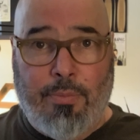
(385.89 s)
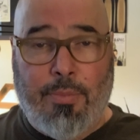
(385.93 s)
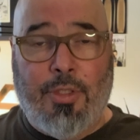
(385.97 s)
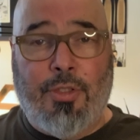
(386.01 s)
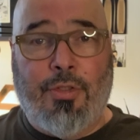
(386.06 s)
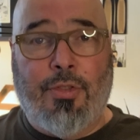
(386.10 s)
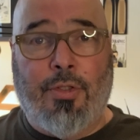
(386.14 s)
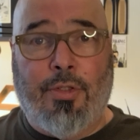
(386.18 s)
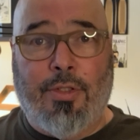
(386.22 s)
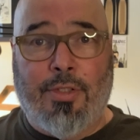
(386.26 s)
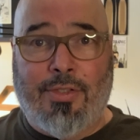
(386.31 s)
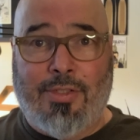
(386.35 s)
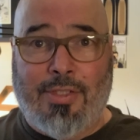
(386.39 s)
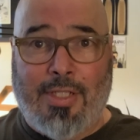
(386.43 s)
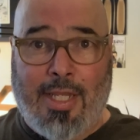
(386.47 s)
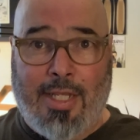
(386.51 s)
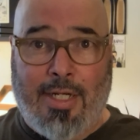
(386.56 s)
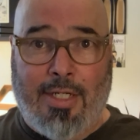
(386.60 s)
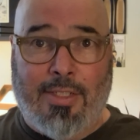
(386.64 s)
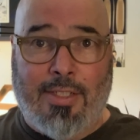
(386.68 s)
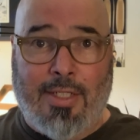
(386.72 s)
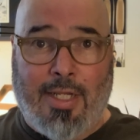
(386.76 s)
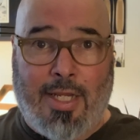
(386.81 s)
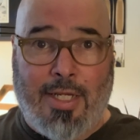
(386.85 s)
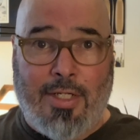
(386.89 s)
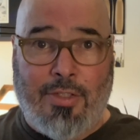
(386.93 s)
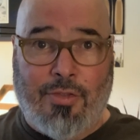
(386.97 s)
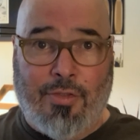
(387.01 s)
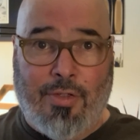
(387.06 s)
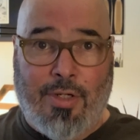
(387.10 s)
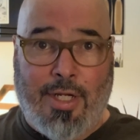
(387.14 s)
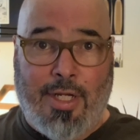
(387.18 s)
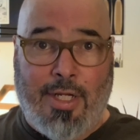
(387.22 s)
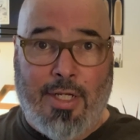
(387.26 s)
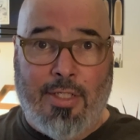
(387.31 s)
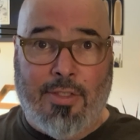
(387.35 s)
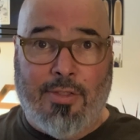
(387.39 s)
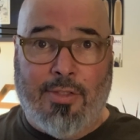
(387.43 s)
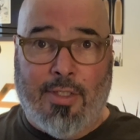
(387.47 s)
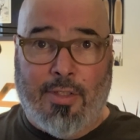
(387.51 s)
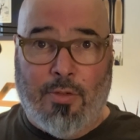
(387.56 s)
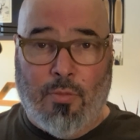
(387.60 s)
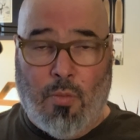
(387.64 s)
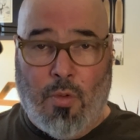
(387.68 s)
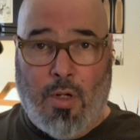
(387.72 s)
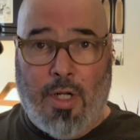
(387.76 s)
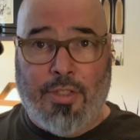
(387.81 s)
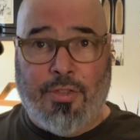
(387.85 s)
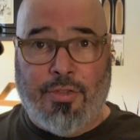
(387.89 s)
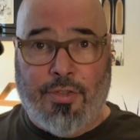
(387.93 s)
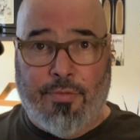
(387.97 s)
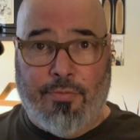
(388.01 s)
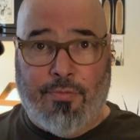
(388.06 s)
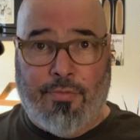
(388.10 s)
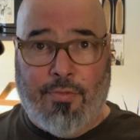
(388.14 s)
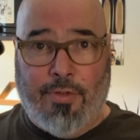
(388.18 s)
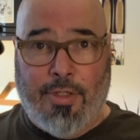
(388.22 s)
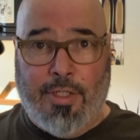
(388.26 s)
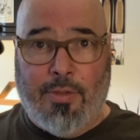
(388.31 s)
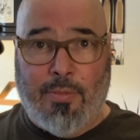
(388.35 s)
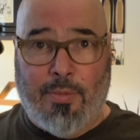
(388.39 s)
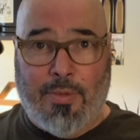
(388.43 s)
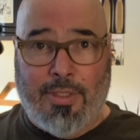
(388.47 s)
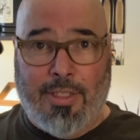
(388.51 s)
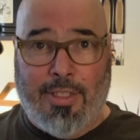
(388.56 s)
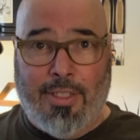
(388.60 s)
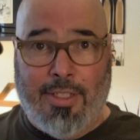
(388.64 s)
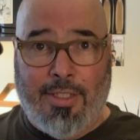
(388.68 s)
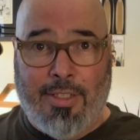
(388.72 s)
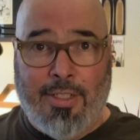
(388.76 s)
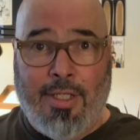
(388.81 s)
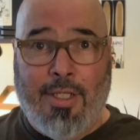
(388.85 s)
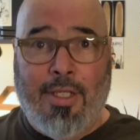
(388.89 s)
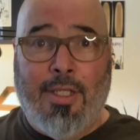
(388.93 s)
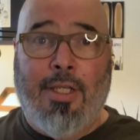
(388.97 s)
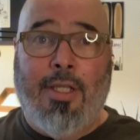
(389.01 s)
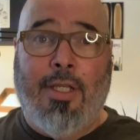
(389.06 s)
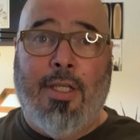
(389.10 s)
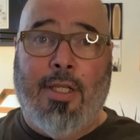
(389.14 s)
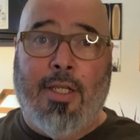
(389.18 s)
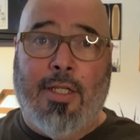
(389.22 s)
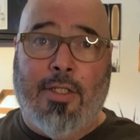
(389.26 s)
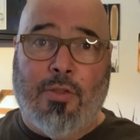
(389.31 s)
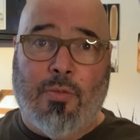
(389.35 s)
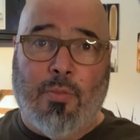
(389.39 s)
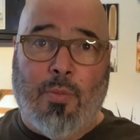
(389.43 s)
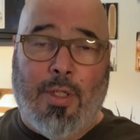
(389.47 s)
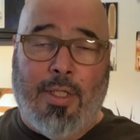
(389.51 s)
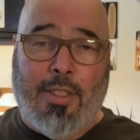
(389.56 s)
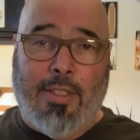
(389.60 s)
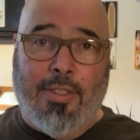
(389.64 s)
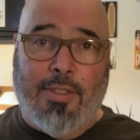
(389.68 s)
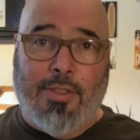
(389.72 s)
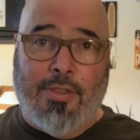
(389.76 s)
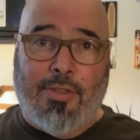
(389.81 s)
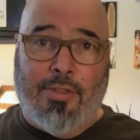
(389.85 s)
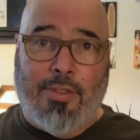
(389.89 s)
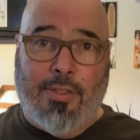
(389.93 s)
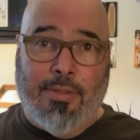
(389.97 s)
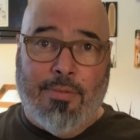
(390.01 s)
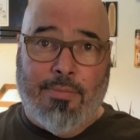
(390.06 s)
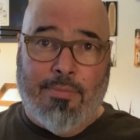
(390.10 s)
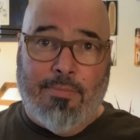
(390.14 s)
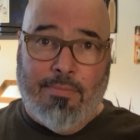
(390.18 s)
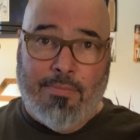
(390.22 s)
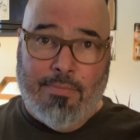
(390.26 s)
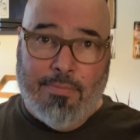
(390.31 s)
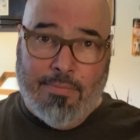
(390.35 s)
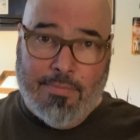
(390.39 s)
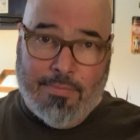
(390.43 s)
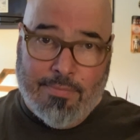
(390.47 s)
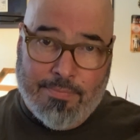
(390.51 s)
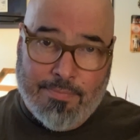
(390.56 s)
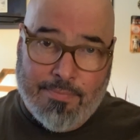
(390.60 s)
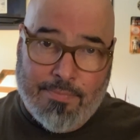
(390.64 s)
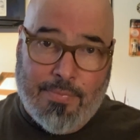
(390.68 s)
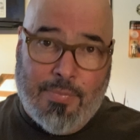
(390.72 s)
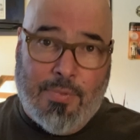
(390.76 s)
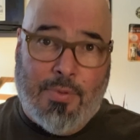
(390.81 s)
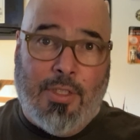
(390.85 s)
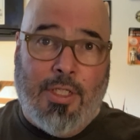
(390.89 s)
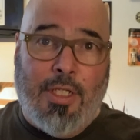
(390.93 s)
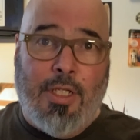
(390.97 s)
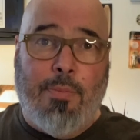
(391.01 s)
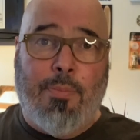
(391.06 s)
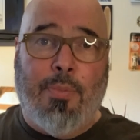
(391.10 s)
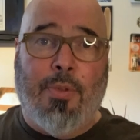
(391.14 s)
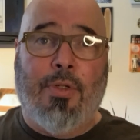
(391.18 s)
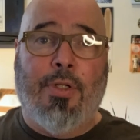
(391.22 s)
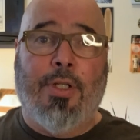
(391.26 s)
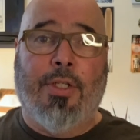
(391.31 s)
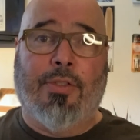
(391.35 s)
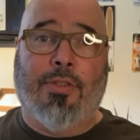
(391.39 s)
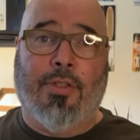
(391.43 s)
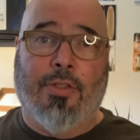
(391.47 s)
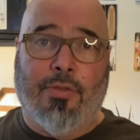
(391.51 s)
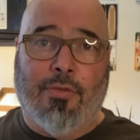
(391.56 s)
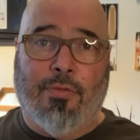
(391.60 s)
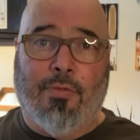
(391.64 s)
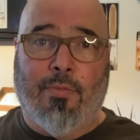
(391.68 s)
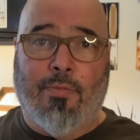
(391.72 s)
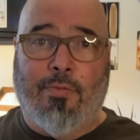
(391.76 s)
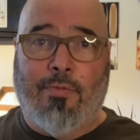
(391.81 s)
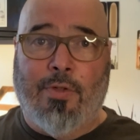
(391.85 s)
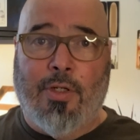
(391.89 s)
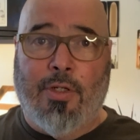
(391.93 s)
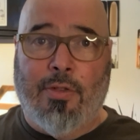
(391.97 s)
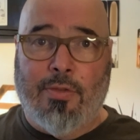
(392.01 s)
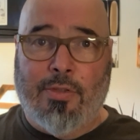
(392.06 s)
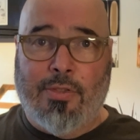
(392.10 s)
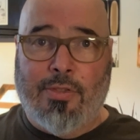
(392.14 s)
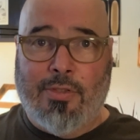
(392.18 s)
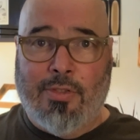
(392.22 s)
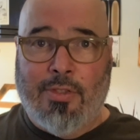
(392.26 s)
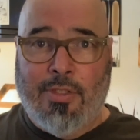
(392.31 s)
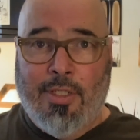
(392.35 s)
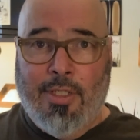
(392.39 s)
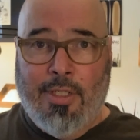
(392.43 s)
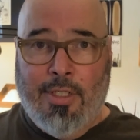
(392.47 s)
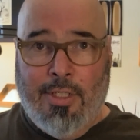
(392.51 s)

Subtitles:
Be sure to sanitize your hands and wash them frequently, as well as keep your distance from folks.